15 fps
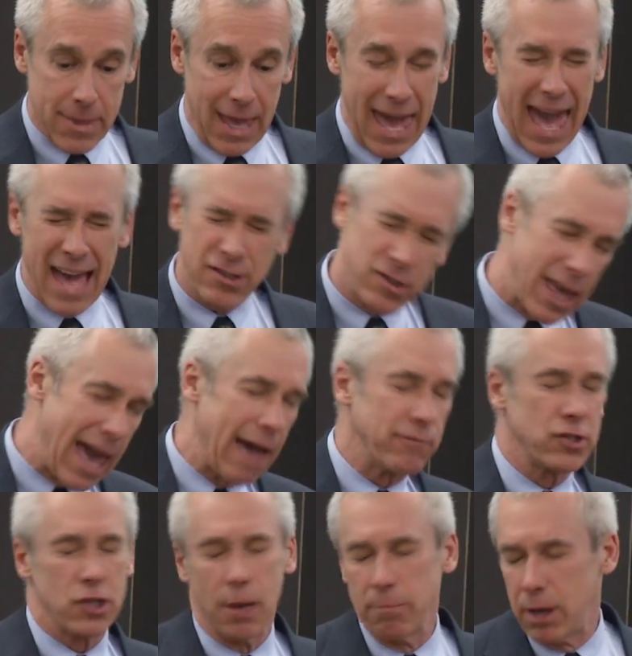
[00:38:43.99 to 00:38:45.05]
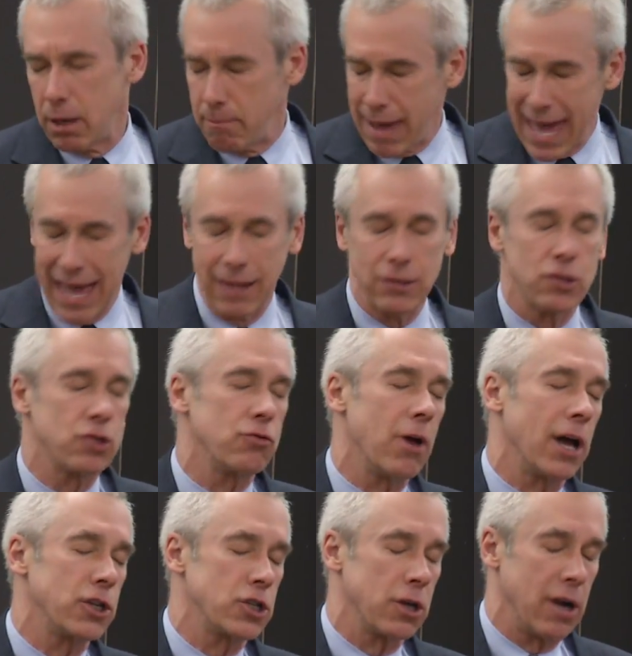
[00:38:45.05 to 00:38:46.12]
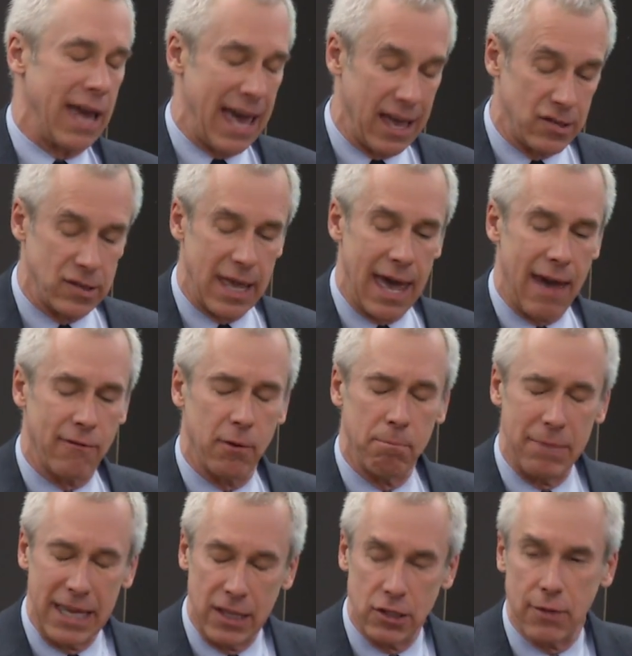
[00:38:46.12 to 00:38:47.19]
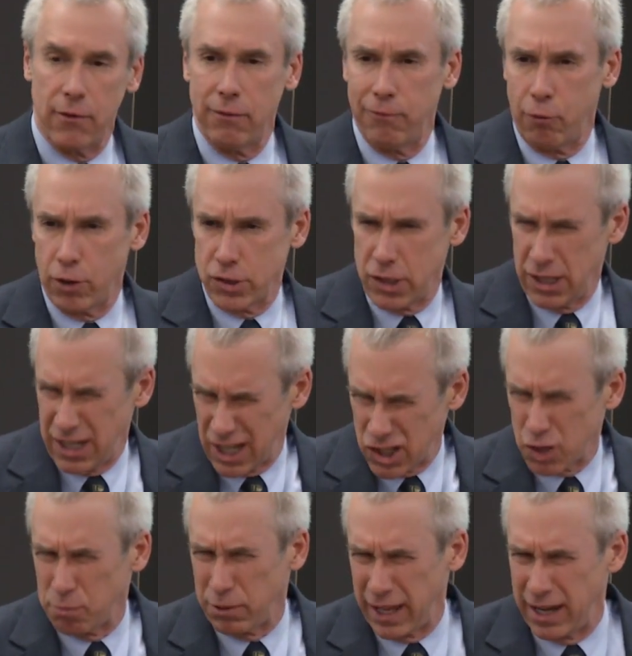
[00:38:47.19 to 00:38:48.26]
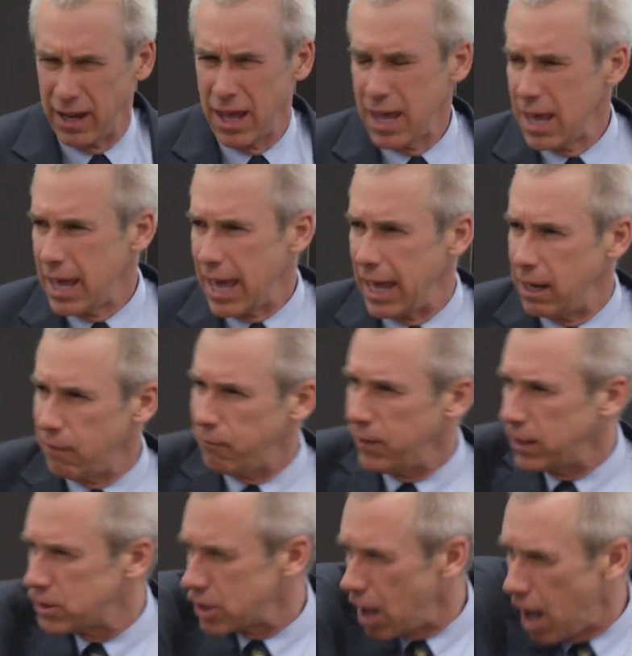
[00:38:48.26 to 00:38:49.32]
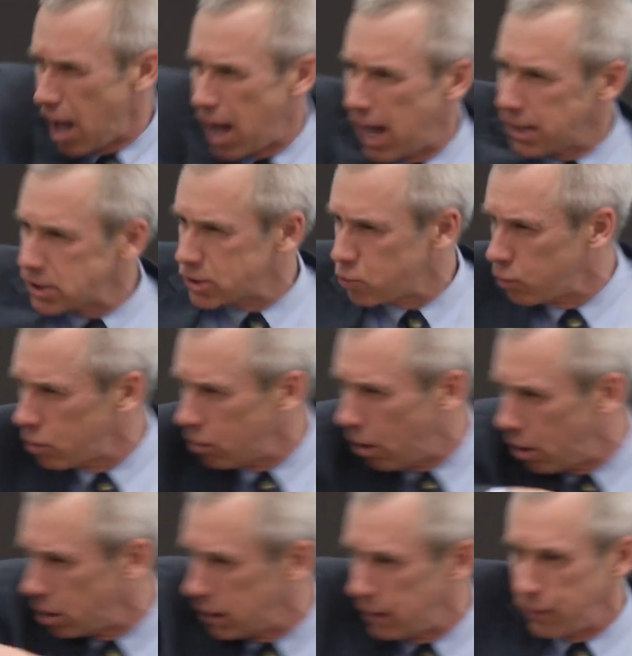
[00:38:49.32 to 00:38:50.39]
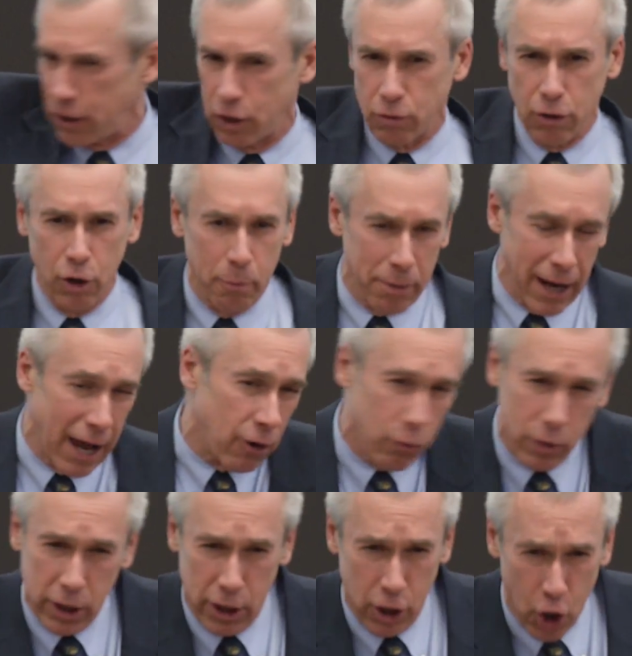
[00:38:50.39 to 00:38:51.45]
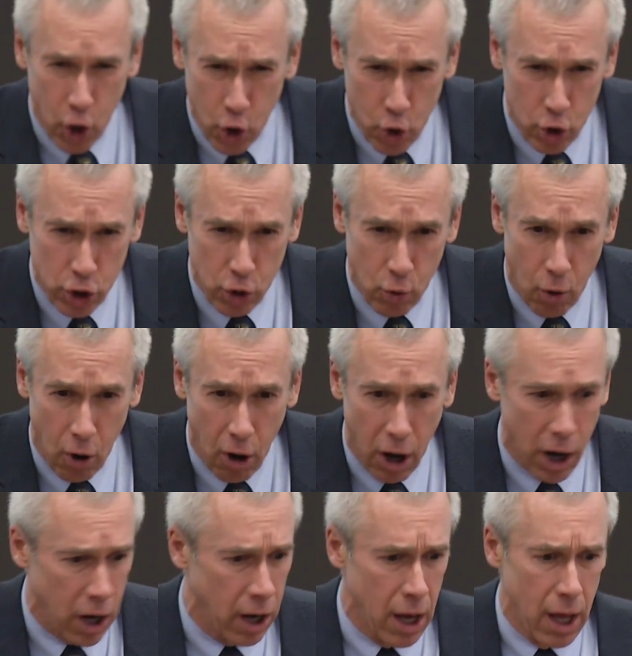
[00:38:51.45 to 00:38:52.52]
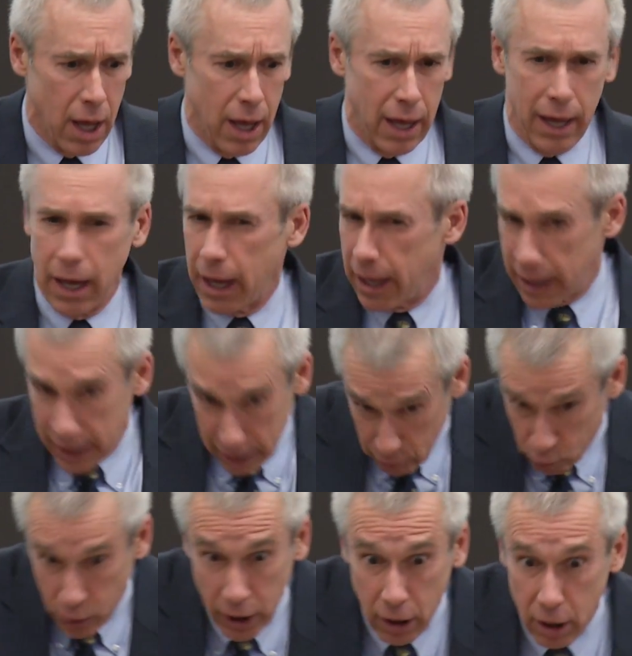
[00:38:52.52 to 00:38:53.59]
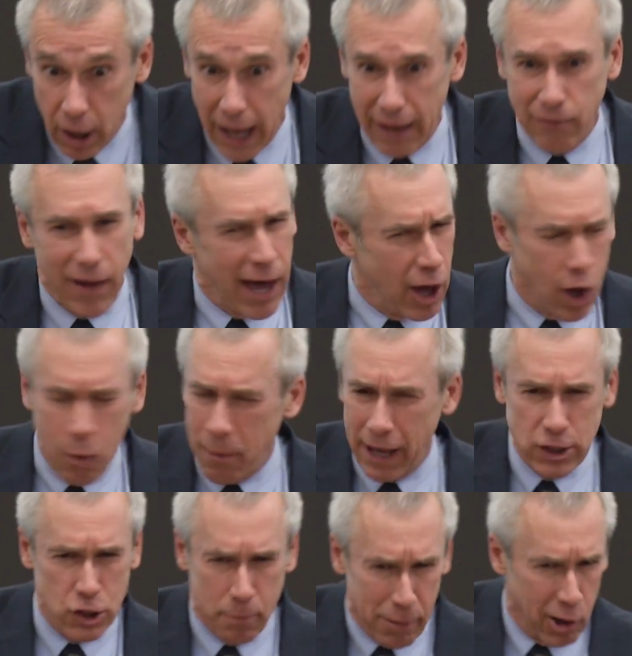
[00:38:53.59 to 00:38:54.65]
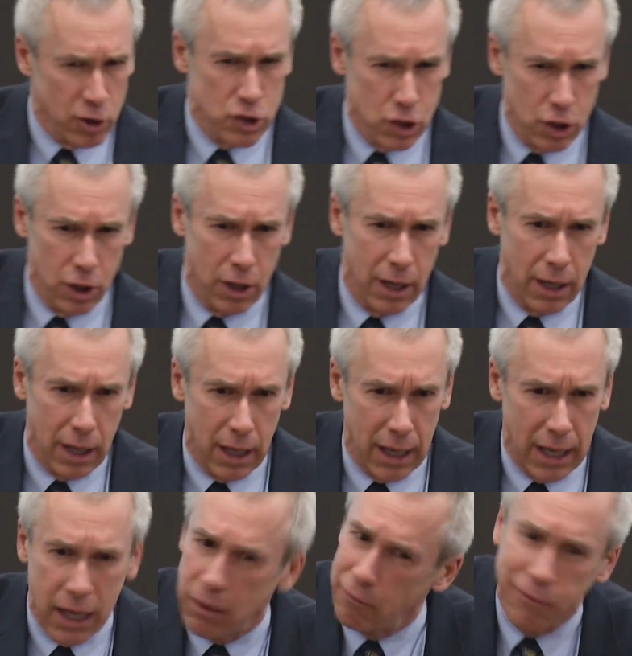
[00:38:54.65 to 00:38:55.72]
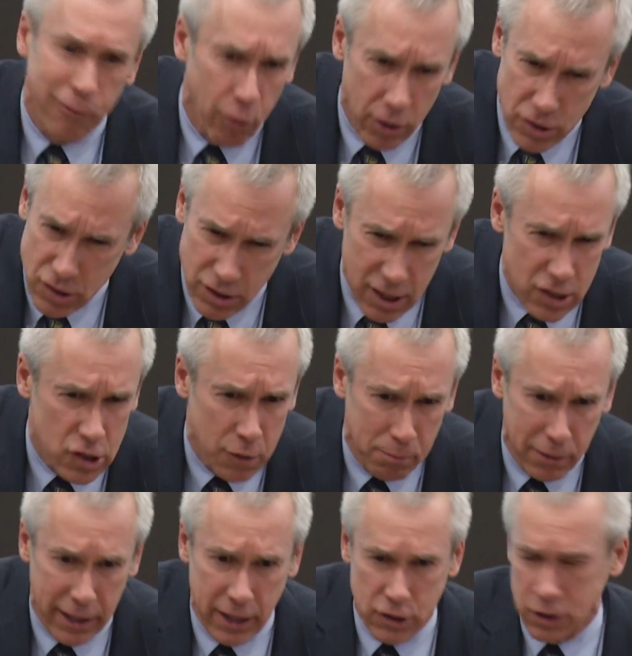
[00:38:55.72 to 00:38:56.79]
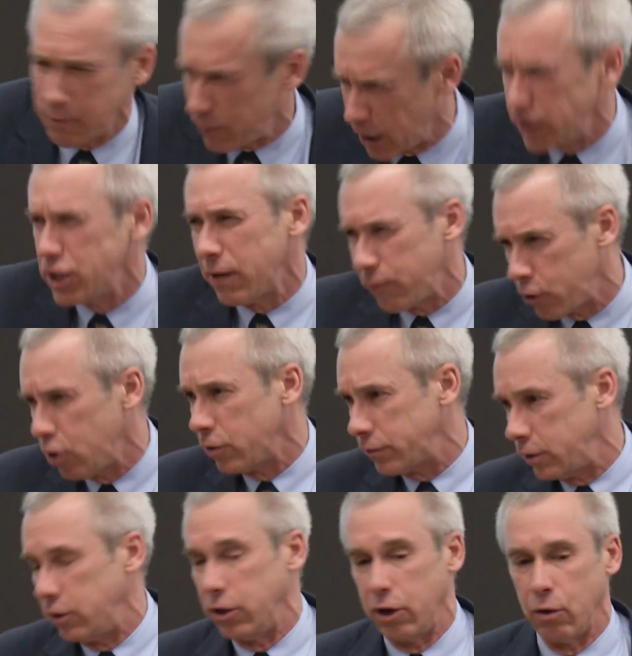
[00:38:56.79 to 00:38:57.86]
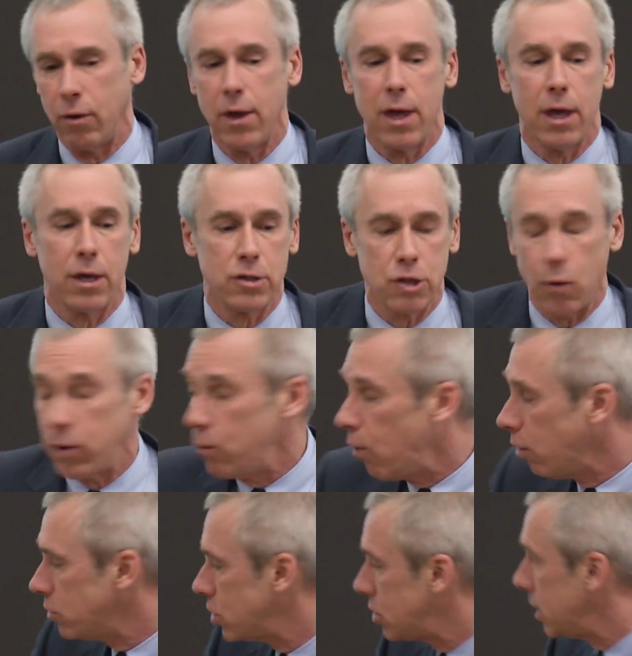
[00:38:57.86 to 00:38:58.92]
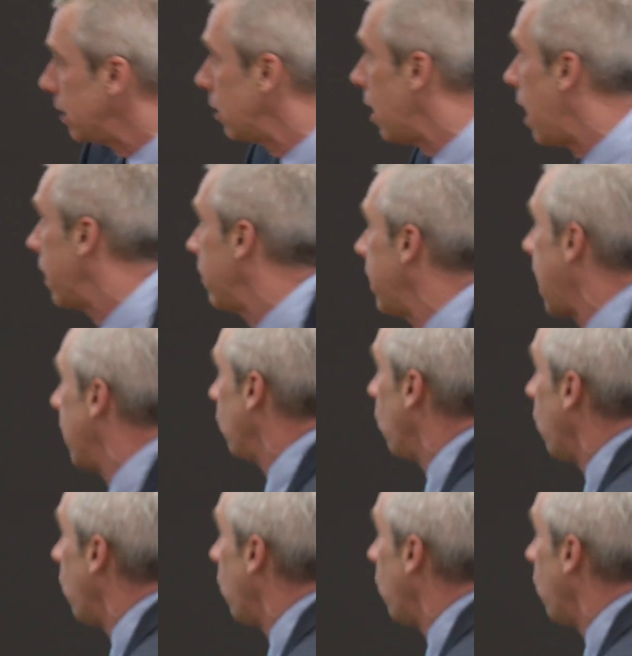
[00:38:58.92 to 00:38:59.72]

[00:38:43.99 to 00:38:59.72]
has to have some command structure, has to have a means of enforcing discipline. And if it's us, we're all in the group, but I don't really know who you are in real life. How am I supposed to enforce discipline? It's very difficult to do. So we won't see a lot of that.